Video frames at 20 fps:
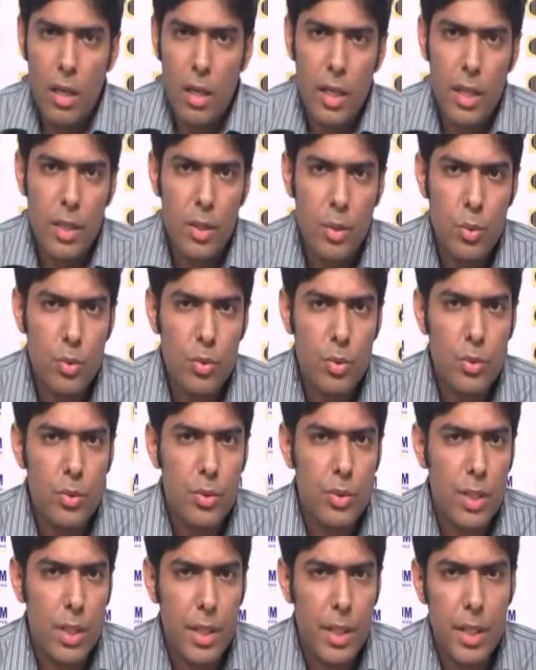I used to
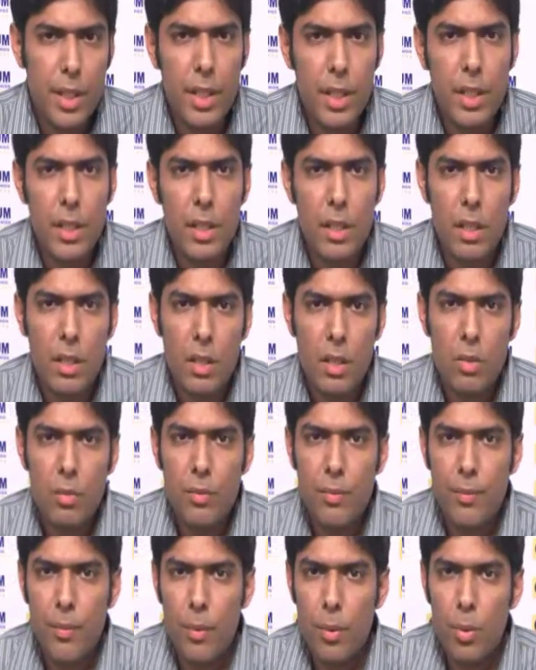study
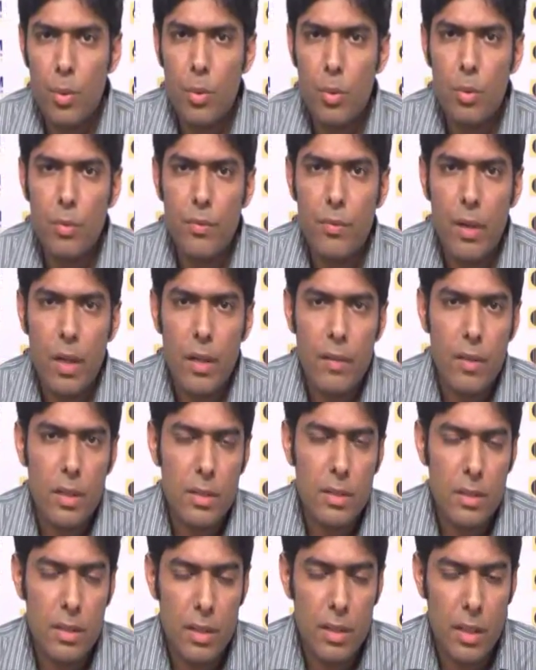around four to five
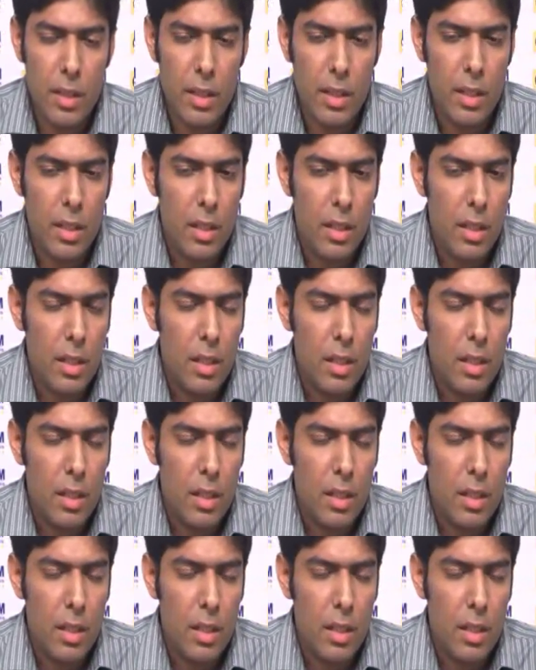hours a day,